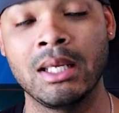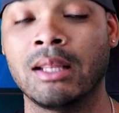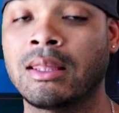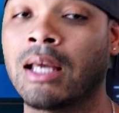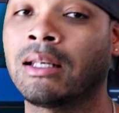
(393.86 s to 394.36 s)
and
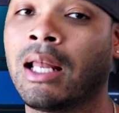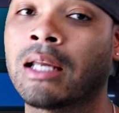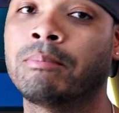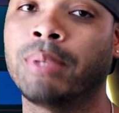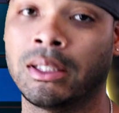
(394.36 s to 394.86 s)
hit that
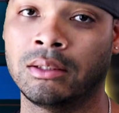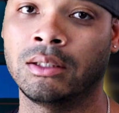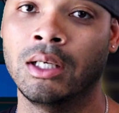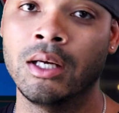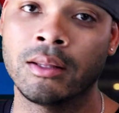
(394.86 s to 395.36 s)
like
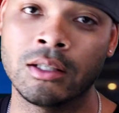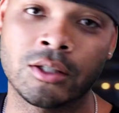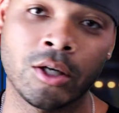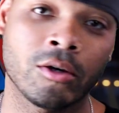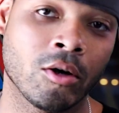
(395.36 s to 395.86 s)
button, then
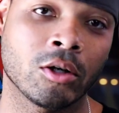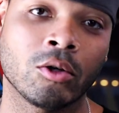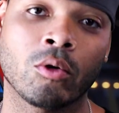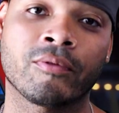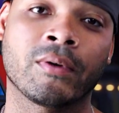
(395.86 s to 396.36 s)
turn on
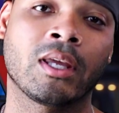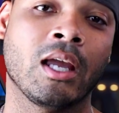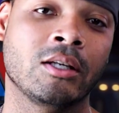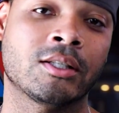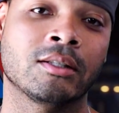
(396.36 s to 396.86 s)

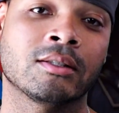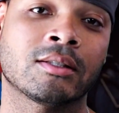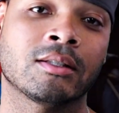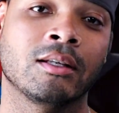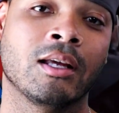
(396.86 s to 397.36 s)

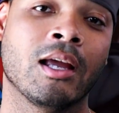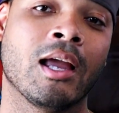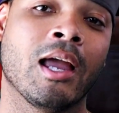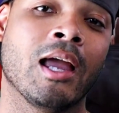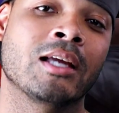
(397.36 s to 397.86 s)
notifications.
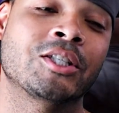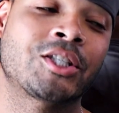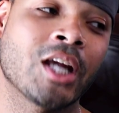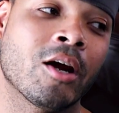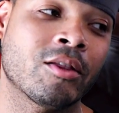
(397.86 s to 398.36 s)

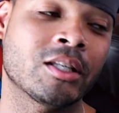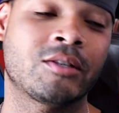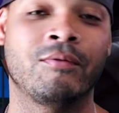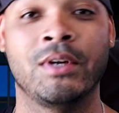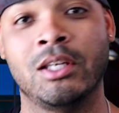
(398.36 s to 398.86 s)
Share
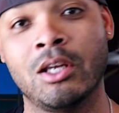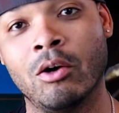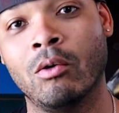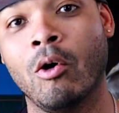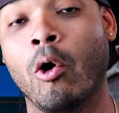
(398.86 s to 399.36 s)
this
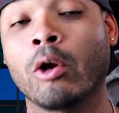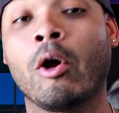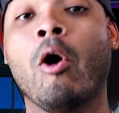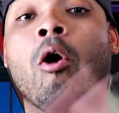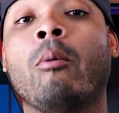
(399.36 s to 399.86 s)
video on
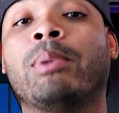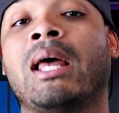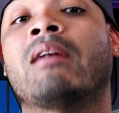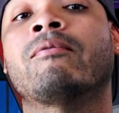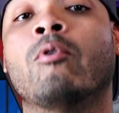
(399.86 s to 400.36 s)
all
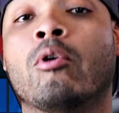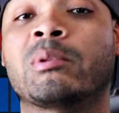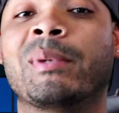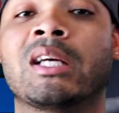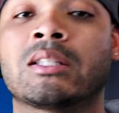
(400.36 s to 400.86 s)
platforms
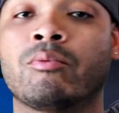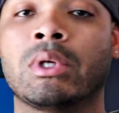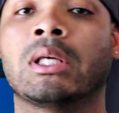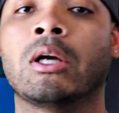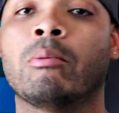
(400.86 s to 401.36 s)
because it
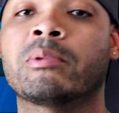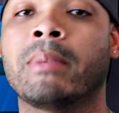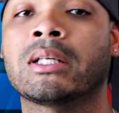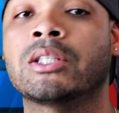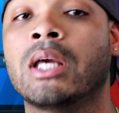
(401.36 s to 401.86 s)
really helps
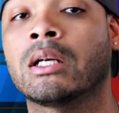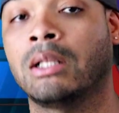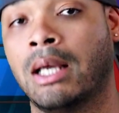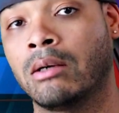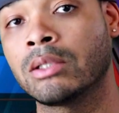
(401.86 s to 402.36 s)
my
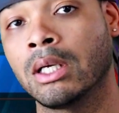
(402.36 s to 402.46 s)
channel out.